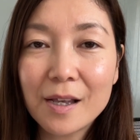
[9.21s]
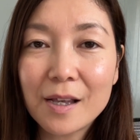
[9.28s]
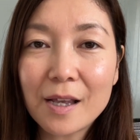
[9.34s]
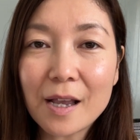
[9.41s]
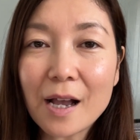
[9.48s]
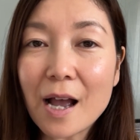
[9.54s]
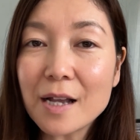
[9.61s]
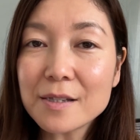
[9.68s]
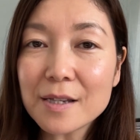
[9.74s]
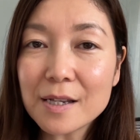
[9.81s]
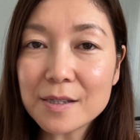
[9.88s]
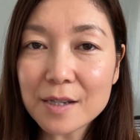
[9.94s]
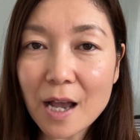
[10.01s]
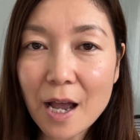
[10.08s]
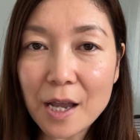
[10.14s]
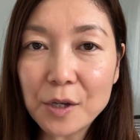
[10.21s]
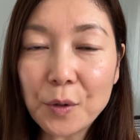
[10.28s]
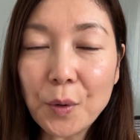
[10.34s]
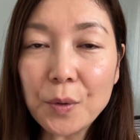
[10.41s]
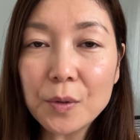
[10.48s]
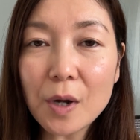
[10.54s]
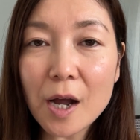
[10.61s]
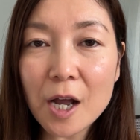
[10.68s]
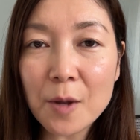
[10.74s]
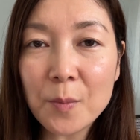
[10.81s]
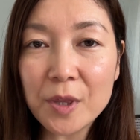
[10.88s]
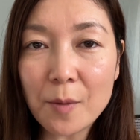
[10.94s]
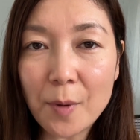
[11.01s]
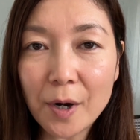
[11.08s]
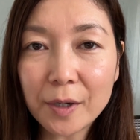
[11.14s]
Hey guys, it's Aiko. I'm
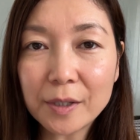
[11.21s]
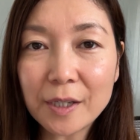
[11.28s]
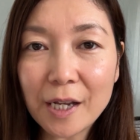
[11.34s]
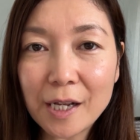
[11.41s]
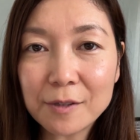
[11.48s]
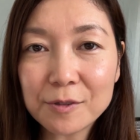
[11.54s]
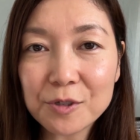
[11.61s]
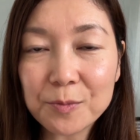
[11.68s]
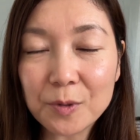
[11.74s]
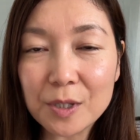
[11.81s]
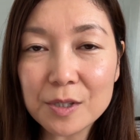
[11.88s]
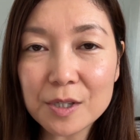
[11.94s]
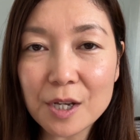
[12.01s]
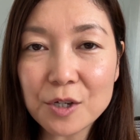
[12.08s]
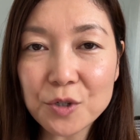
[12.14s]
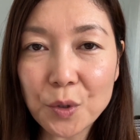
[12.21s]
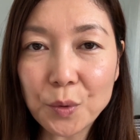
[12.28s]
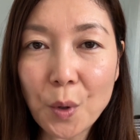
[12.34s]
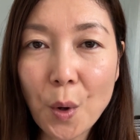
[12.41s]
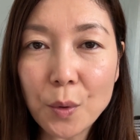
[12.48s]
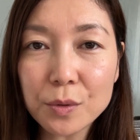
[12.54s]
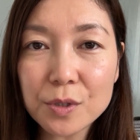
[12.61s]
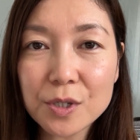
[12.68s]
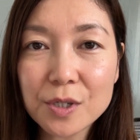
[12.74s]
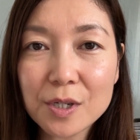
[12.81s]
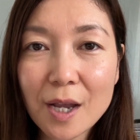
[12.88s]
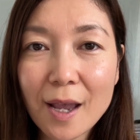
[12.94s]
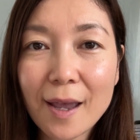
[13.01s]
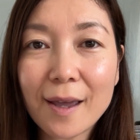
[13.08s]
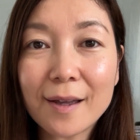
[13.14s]
an American English pronunciation coach
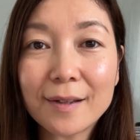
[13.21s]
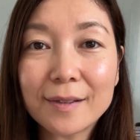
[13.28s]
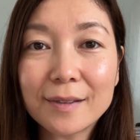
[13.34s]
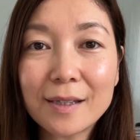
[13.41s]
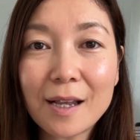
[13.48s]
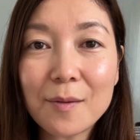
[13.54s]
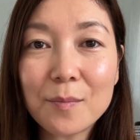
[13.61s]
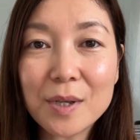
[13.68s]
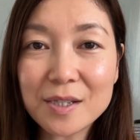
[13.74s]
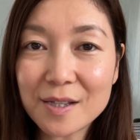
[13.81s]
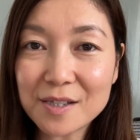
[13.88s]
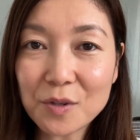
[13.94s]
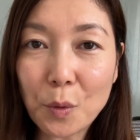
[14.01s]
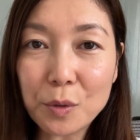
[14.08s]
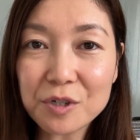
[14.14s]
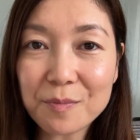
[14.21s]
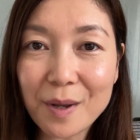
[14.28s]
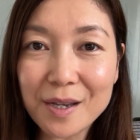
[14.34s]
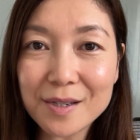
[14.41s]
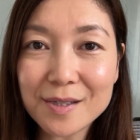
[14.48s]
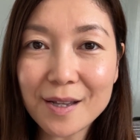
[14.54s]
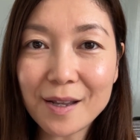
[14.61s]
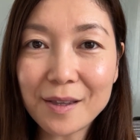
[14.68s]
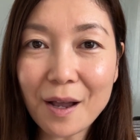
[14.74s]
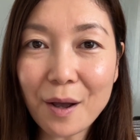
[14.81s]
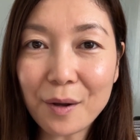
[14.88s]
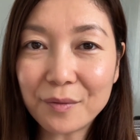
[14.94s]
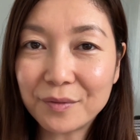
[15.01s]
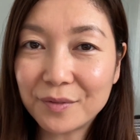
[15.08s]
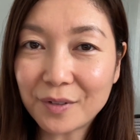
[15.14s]
and business coach based in
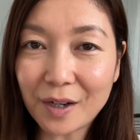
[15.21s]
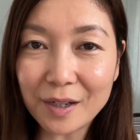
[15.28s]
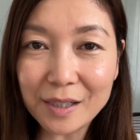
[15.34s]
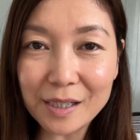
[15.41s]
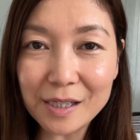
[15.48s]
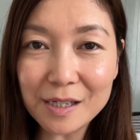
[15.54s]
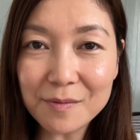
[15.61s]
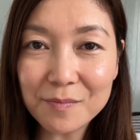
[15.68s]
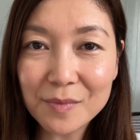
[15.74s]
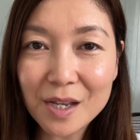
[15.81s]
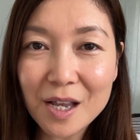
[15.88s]
Hawaii.